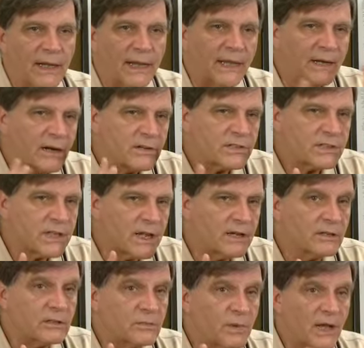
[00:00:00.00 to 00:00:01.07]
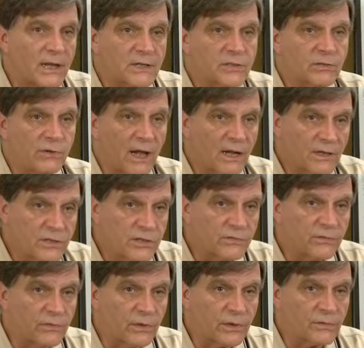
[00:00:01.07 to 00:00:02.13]
In our standard posturology
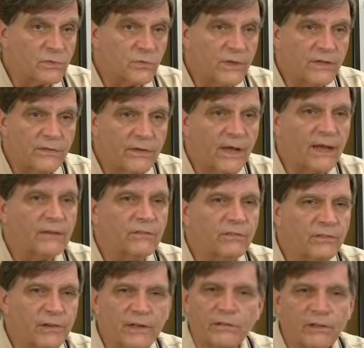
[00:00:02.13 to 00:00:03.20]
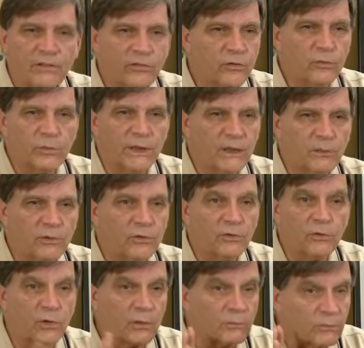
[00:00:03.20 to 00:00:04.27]
forms, we find very few people
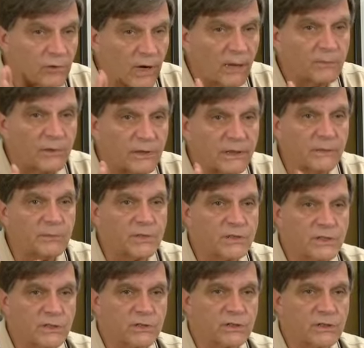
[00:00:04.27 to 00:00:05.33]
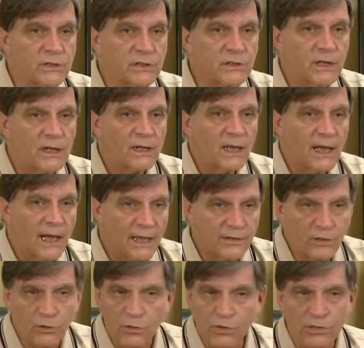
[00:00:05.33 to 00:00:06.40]
who are properly positioned
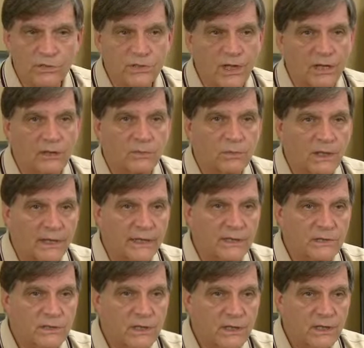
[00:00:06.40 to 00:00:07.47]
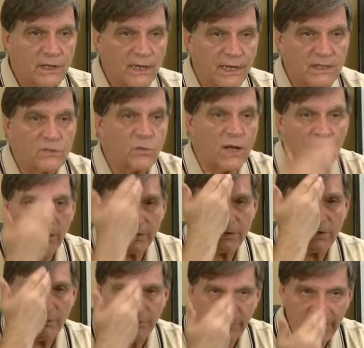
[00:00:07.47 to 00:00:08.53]
on the horizontal planes, as well
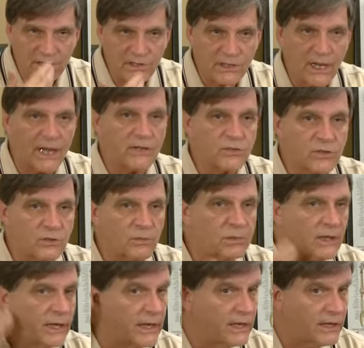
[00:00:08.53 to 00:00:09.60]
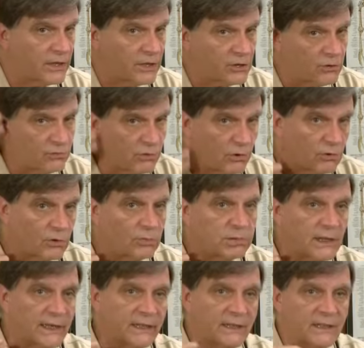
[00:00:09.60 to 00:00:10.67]
as the mid-sagittal plane and the coronal
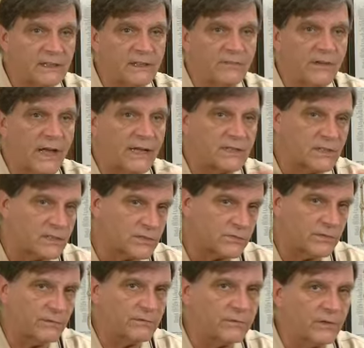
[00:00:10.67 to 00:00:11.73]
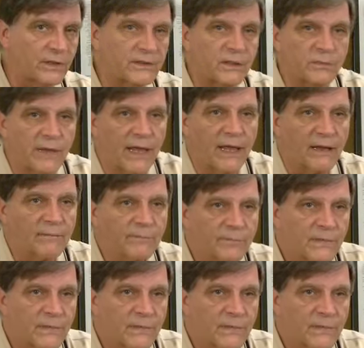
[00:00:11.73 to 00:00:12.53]
plane that divides us from front to back.